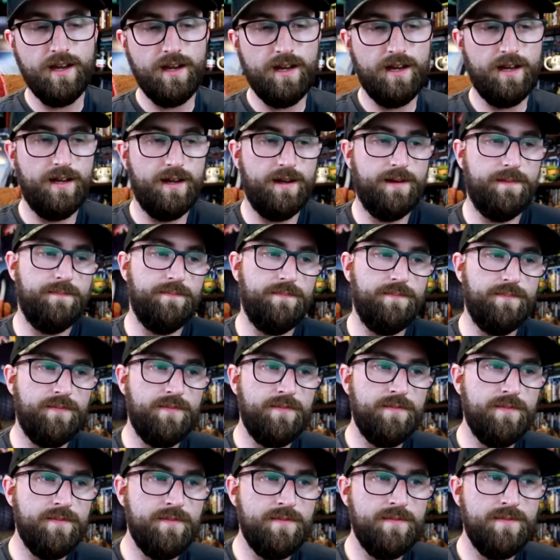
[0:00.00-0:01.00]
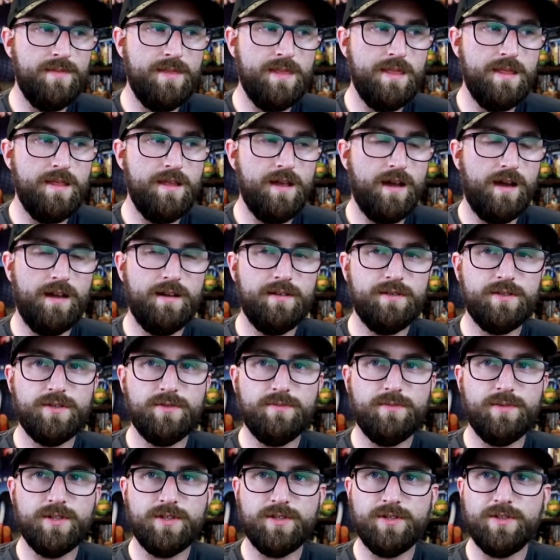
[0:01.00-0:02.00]
Um, not
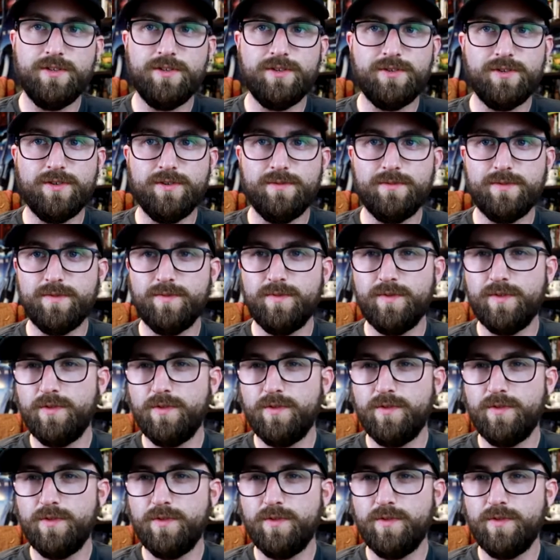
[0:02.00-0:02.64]
so much in the terms of